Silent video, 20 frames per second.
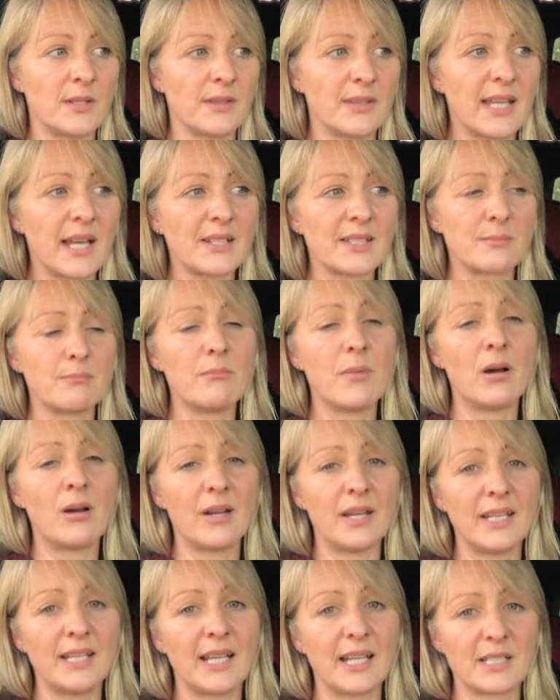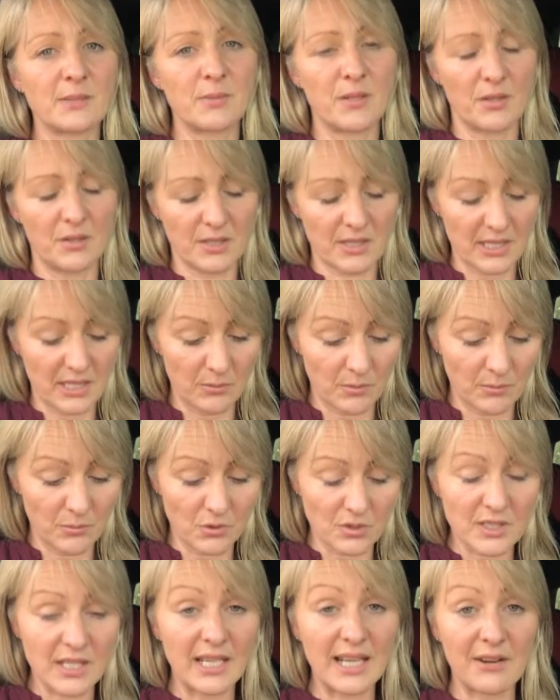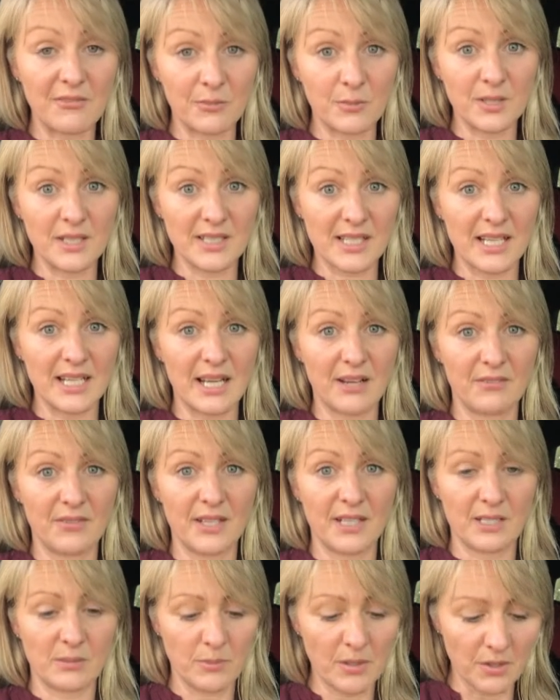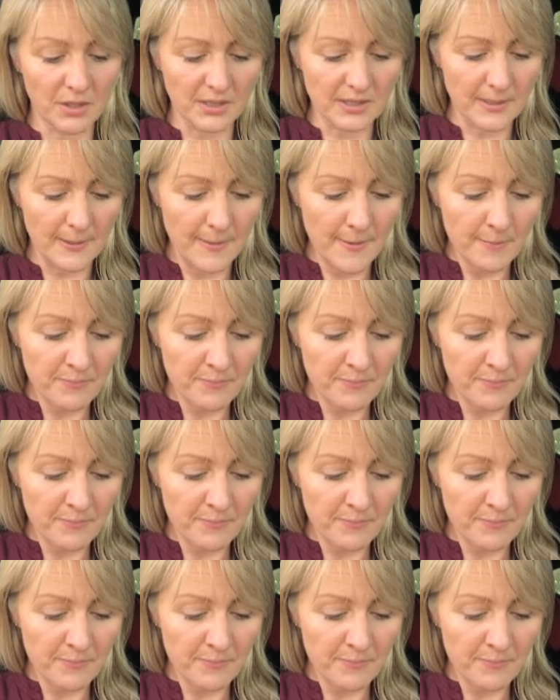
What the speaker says: That's my experience anyway. I'm not saying everybody's going to have that experience.